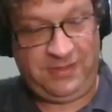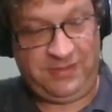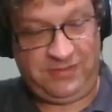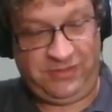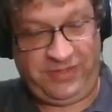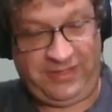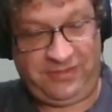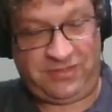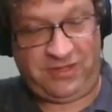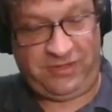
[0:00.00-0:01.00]
Until that
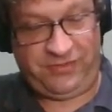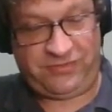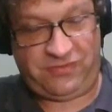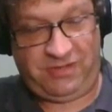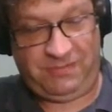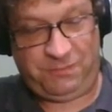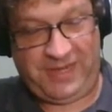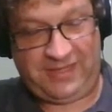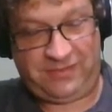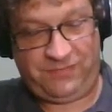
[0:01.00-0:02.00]
is called, the stream is
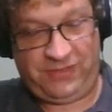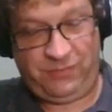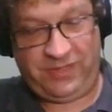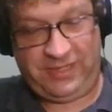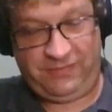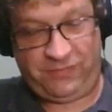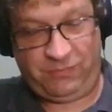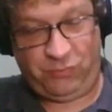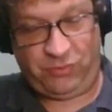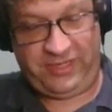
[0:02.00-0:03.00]
passively waiting for
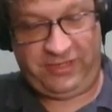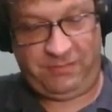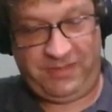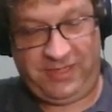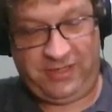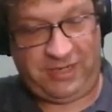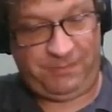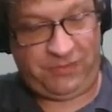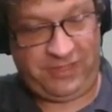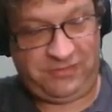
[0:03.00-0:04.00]
more intermediate
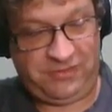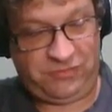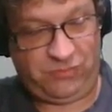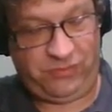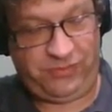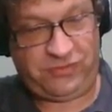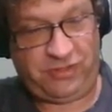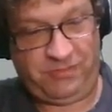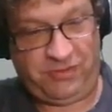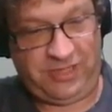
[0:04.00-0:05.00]
operations or the
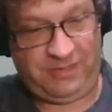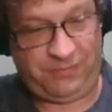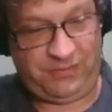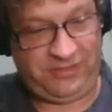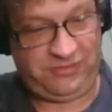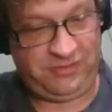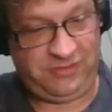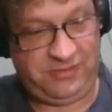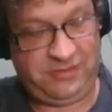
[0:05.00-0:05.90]
terminal operation.